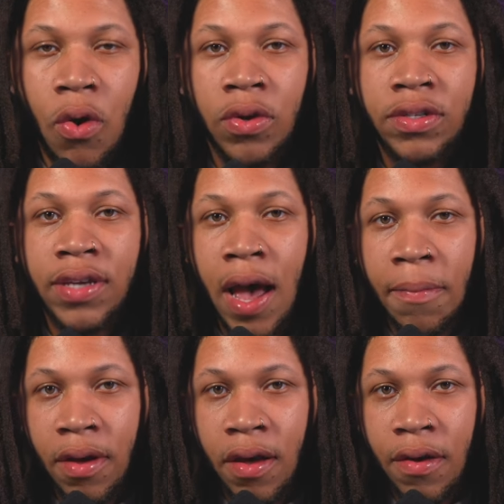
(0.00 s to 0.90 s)
on
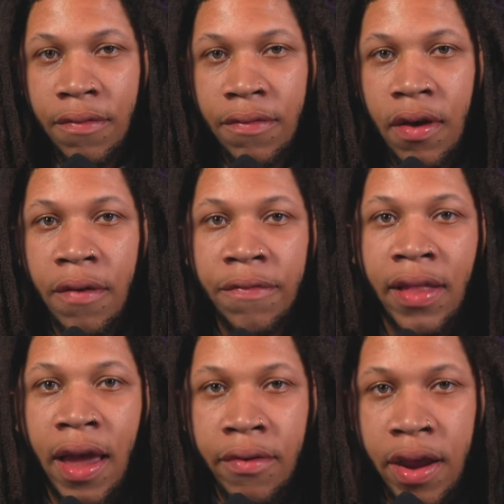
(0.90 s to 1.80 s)
top of a
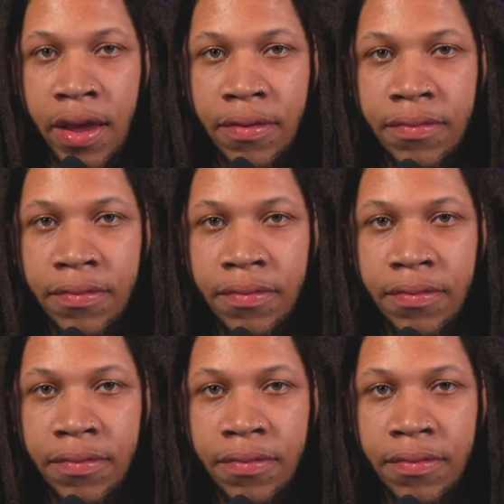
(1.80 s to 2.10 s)
flat rate,